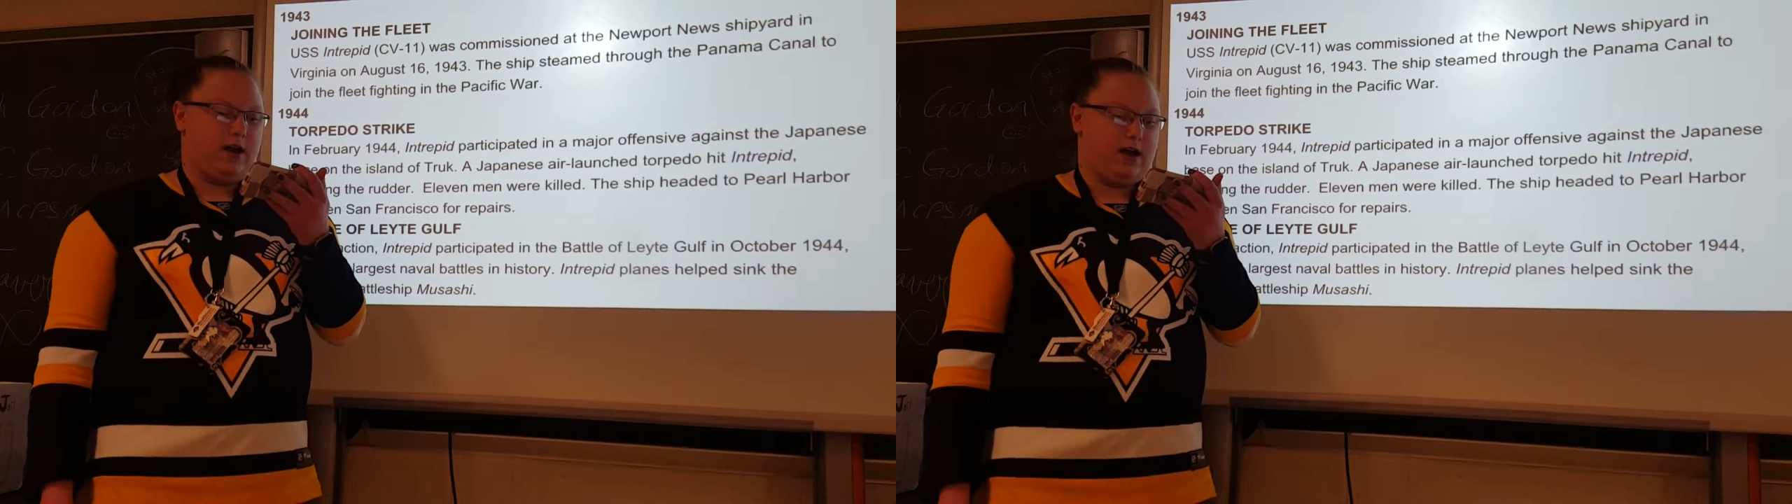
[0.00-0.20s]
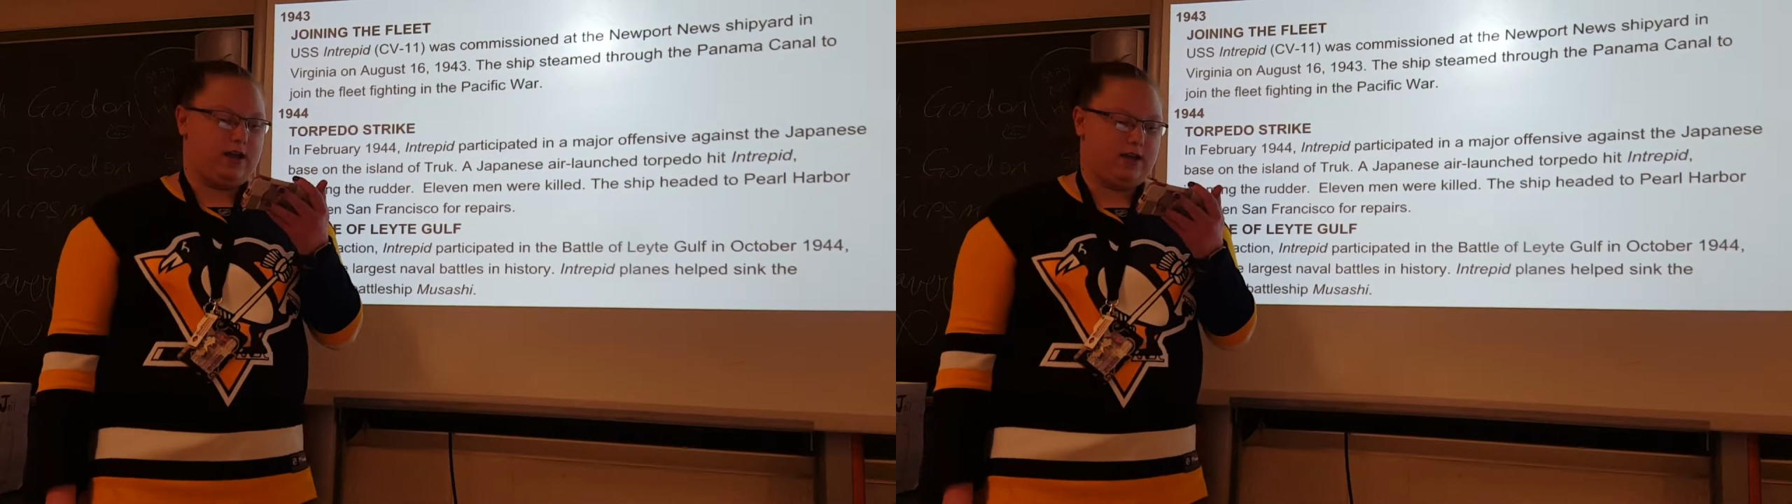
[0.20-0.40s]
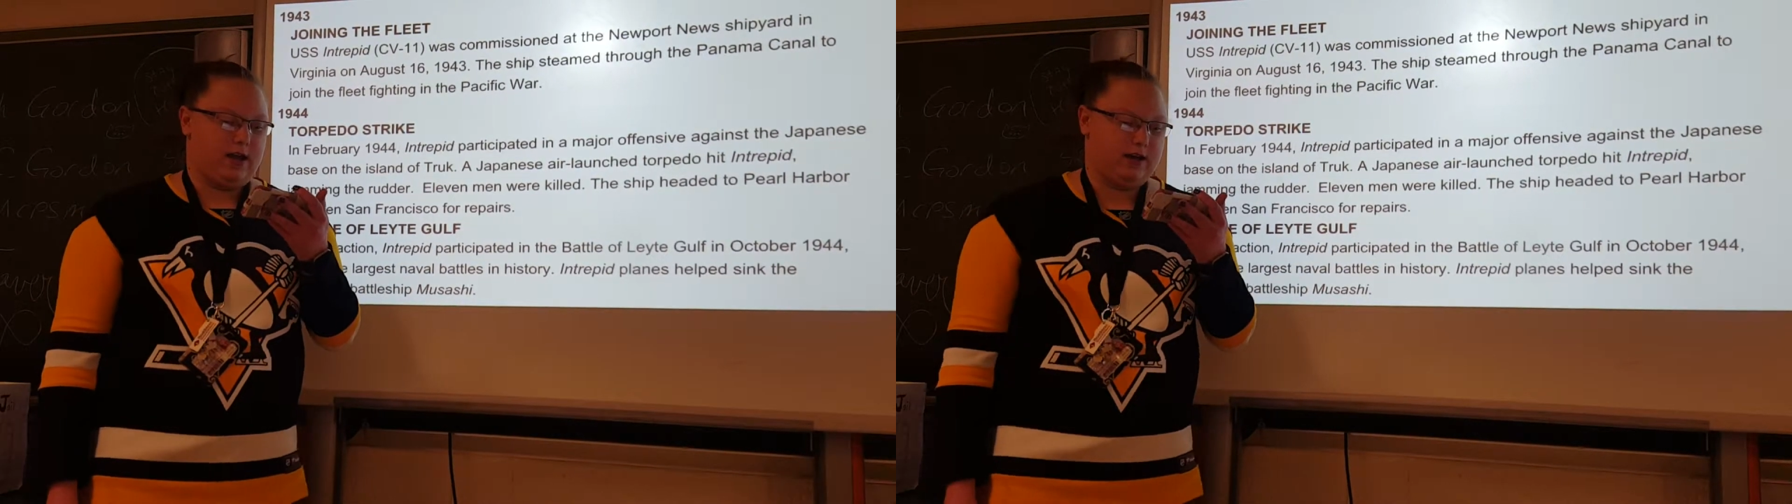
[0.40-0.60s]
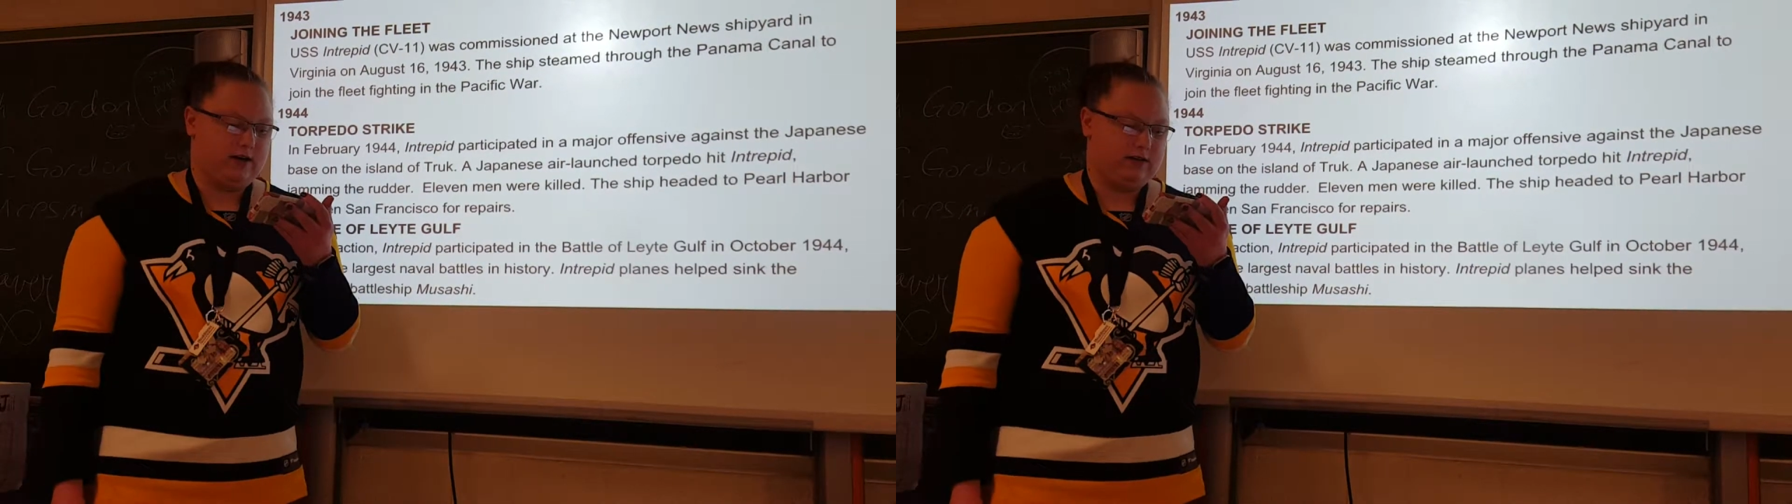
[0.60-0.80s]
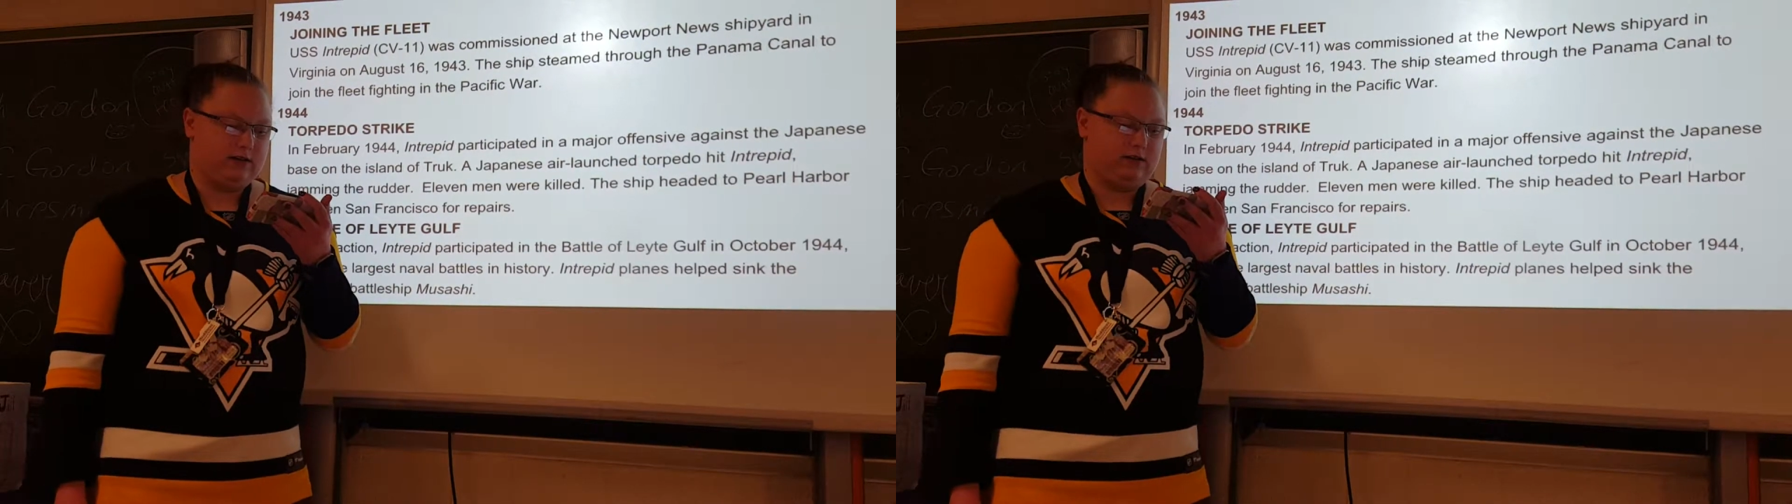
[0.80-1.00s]
and
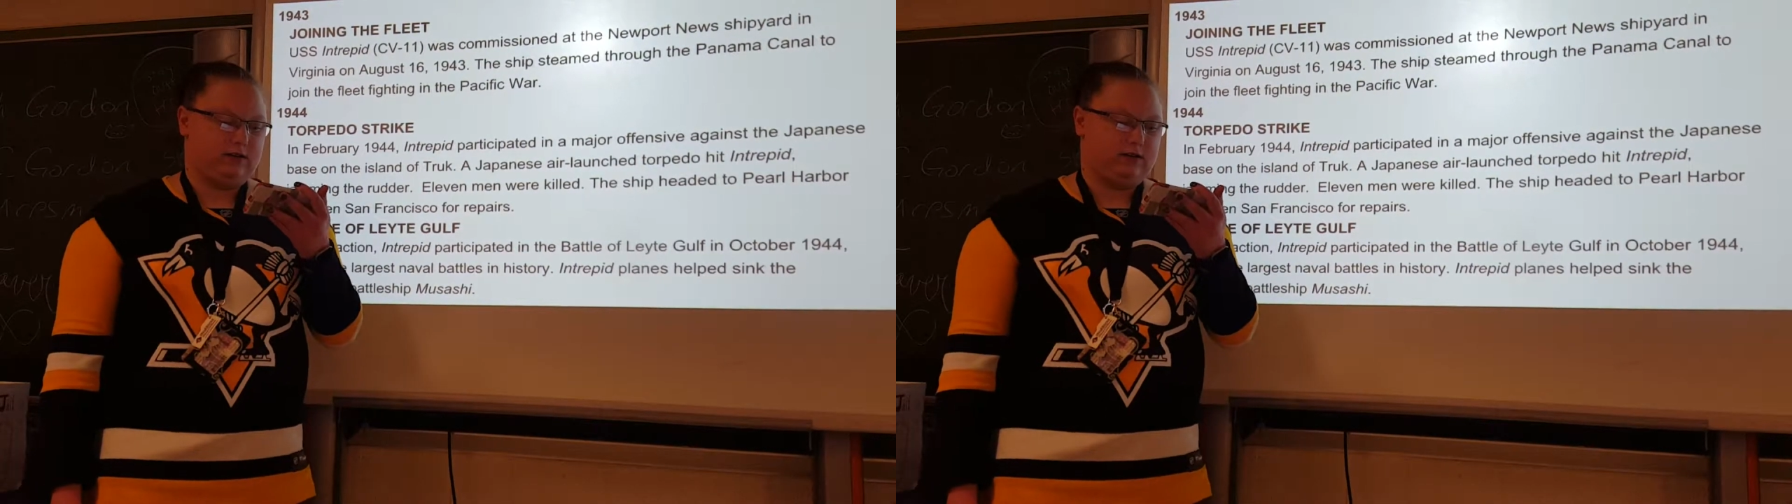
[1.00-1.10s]
then